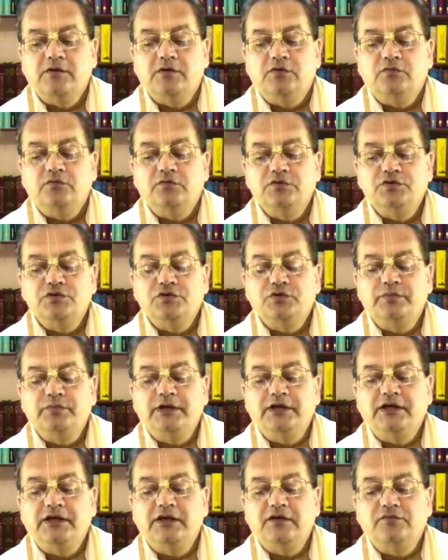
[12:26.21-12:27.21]
We should
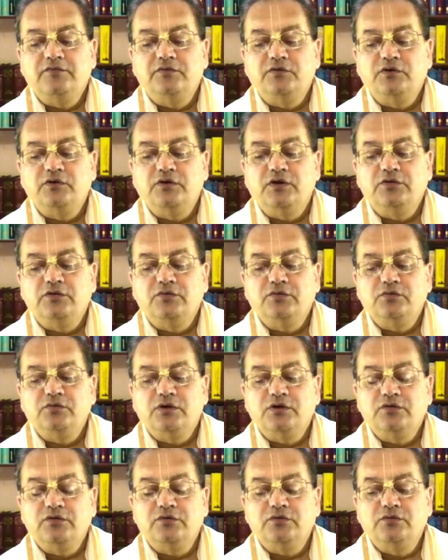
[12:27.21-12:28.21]
be careful not to
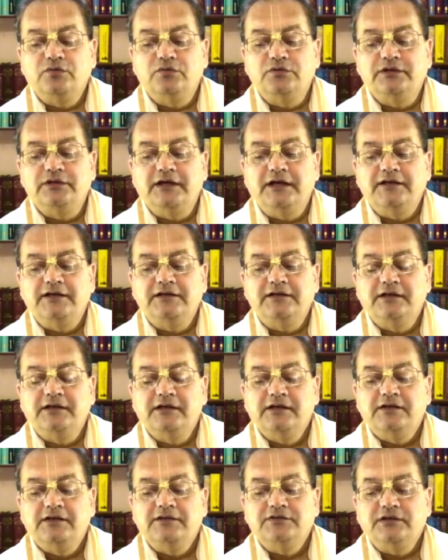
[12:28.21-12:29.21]
conclude that
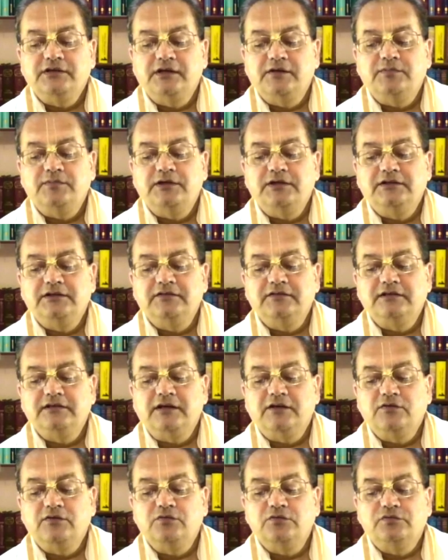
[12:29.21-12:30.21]
Srila Bhakti
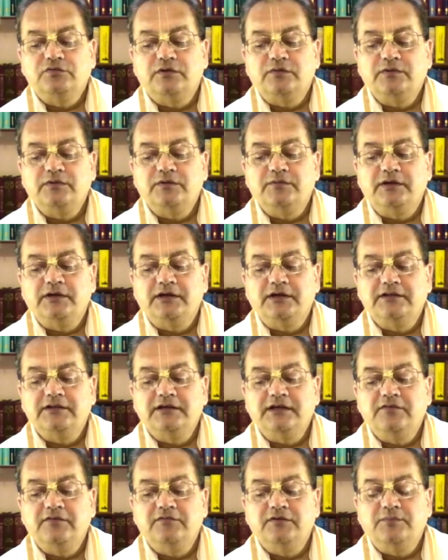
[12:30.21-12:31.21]
Sar Goswami Maharaj
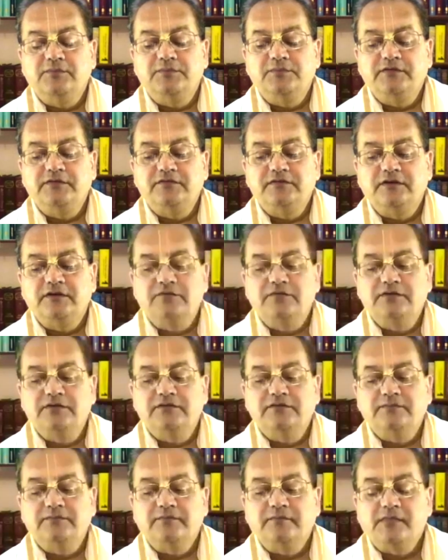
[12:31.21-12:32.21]
gave up his
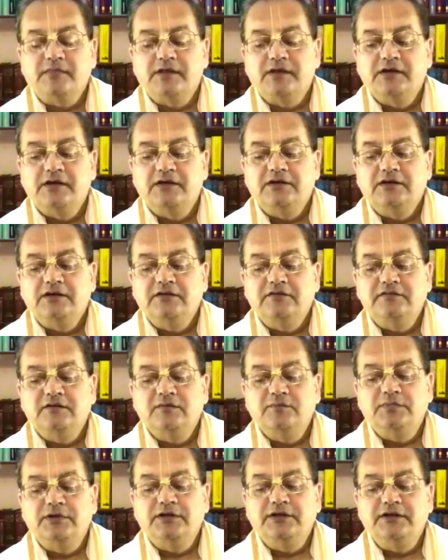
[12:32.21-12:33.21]
service. He
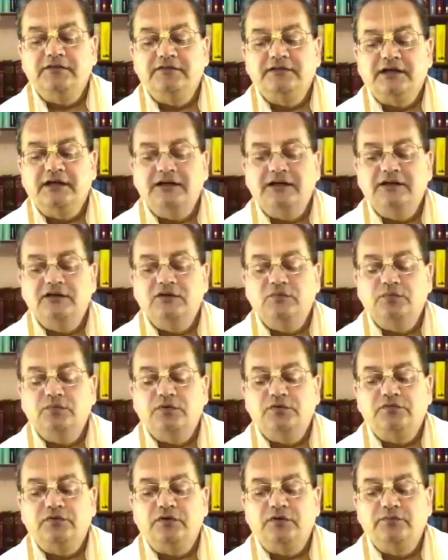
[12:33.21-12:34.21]
simply decided to
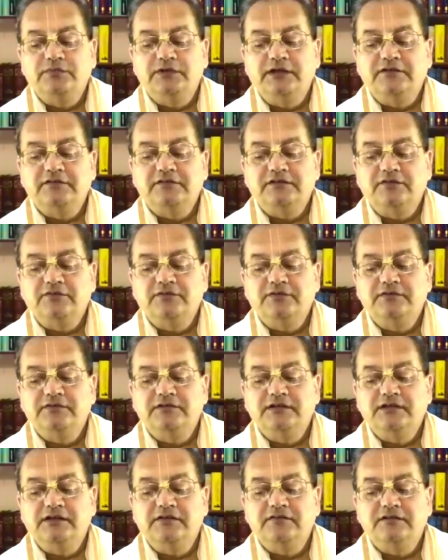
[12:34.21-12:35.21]
perform that service
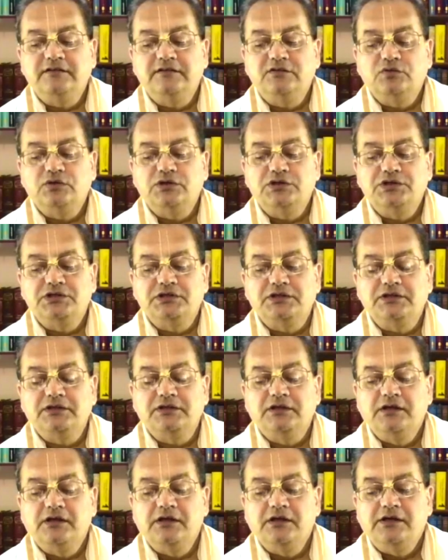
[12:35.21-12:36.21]
in a situation
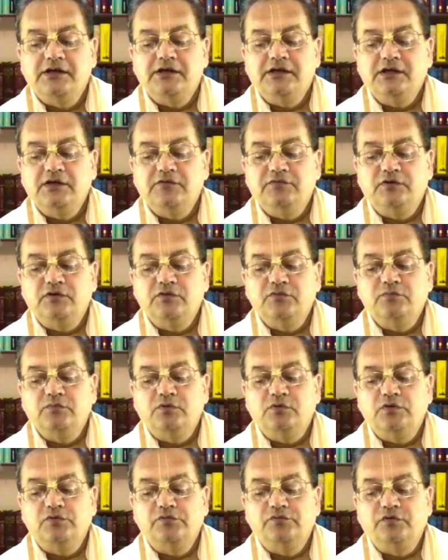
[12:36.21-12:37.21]
he found
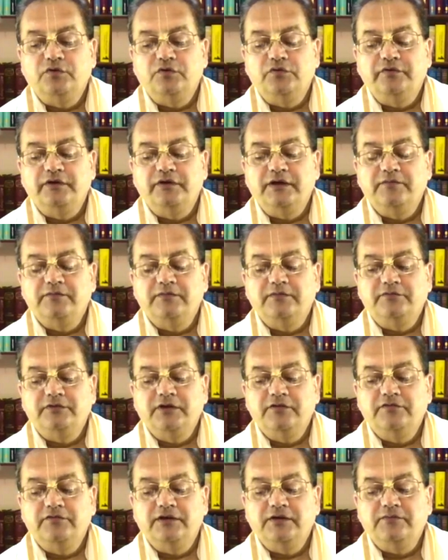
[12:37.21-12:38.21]
more
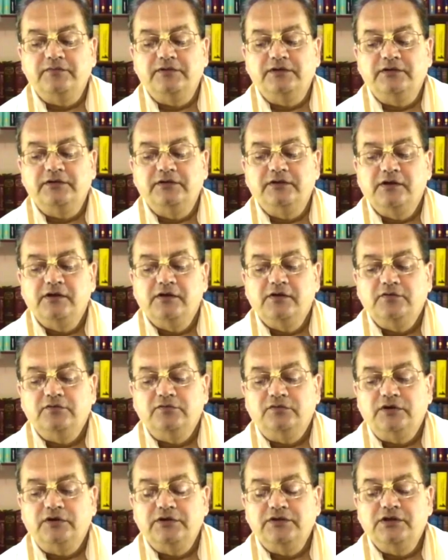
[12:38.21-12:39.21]
favorable
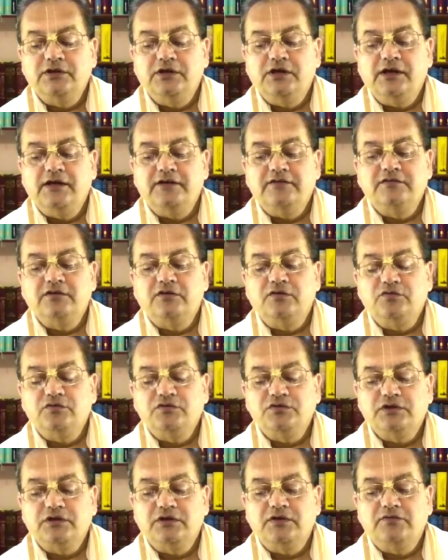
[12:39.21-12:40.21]
for the
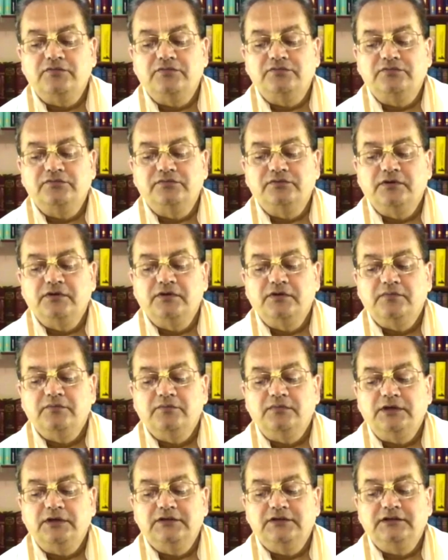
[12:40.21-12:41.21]
execution of
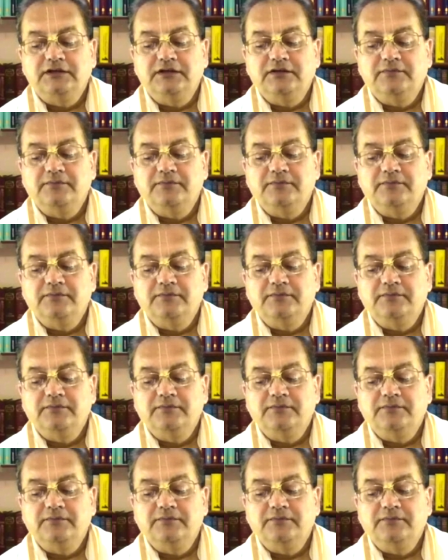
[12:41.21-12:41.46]
bhakti.